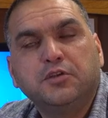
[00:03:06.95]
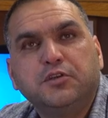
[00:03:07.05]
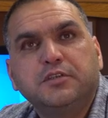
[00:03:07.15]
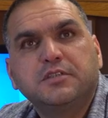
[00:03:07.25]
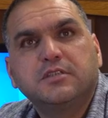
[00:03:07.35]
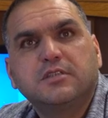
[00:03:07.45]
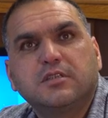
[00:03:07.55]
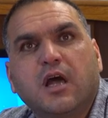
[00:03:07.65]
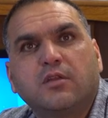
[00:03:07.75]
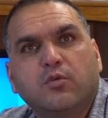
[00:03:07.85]

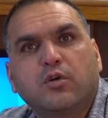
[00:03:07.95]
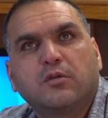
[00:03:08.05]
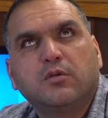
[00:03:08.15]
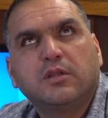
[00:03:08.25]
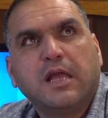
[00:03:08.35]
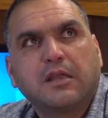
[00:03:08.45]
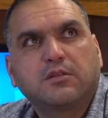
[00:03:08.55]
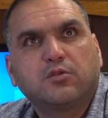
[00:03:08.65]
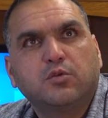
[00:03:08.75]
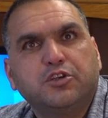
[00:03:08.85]
years, and I worked with
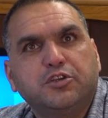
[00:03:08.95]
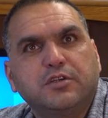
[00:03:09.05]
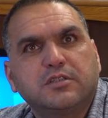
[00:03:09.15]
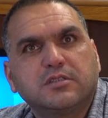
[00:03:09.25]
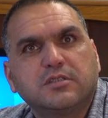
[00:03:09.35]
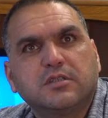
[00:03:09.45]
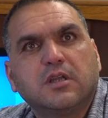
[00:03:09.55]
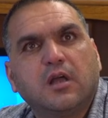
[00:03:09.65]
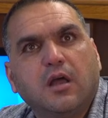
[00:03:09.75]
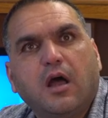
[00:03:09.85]
like two years
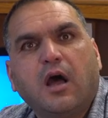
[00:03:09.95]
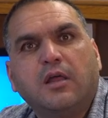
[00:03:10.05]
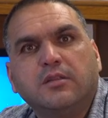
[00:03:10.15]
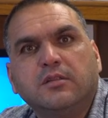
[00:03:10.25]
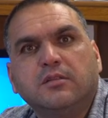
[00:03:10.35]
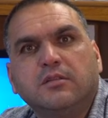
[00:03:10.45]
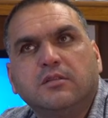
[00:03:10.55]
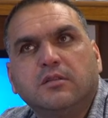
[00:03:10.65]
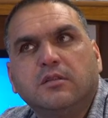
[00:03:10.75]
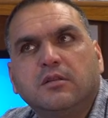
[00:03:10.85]
mm-hmm.
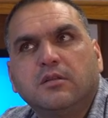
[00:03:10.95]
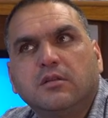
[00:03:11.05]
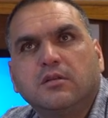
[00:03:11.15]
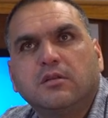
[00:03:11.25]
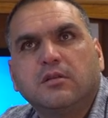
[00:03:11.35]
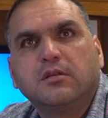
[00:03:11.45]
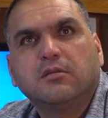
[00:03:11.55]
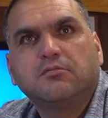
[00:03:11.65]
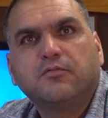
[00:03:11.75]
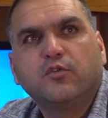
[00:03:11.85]
and uh,
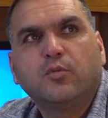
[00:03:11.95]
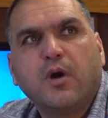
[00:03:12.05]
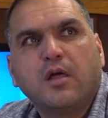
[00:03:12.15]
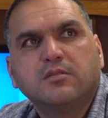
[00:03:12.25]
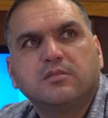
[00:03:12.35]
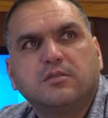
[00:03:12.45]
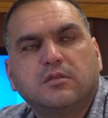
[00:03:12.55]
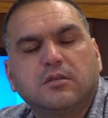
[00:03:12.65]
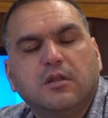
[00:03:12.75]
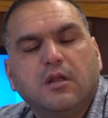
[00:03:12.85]
few months.
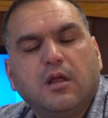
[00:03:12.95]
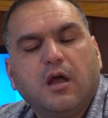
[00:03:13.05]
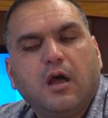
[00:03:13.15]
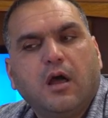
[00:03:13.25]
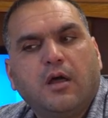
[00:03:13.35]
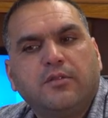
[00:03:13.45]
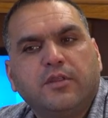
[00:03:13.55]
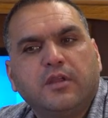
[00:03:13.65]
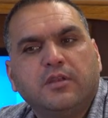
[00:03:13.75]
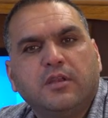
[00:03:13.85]
And
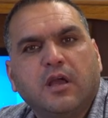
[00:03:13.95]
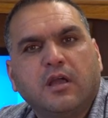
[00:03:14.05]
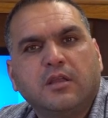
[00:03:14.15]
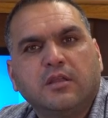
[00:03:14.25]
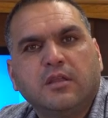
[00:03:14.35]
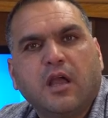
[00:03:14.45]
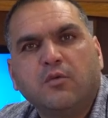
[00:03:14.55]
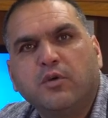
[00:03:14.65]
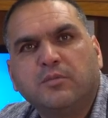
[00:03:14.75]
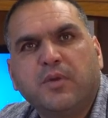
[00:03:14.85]
then I, I
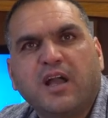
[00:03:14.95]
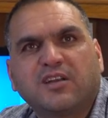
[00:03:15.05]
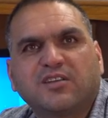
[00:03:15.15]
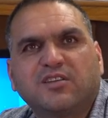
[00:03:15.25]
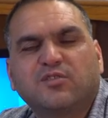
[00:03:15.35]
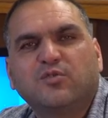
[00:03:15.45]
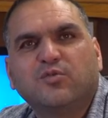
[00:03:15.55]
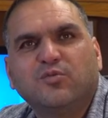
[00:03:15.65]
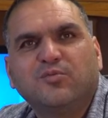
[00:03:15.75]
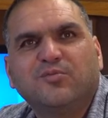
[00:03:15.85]
went back
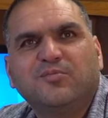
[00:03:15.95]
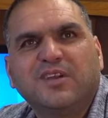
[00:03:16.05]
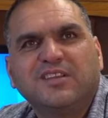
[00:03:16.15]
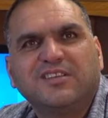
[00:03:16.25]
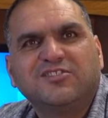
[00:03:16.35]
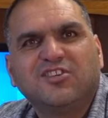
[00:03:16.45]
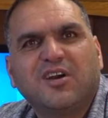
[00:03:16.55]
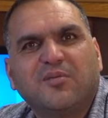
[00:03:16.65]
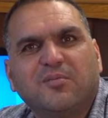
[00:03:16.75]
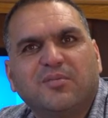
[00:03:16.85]
to my
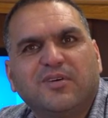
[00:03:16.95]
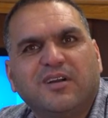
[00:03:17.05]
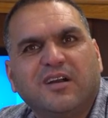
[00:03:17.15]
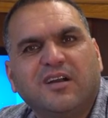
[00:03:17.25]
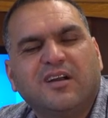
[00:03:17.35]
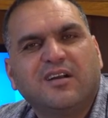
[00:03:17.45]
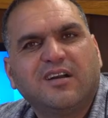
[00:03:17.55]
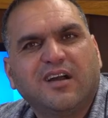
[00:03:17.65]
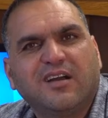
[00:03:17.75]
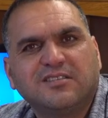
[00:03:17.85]
job uh,
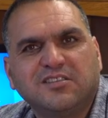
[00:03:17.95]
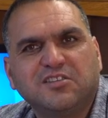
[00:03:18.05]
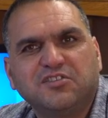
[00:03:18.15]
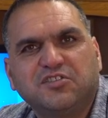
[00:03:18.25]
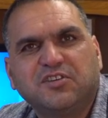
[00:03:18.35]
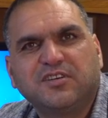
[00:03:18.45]
as a teacher.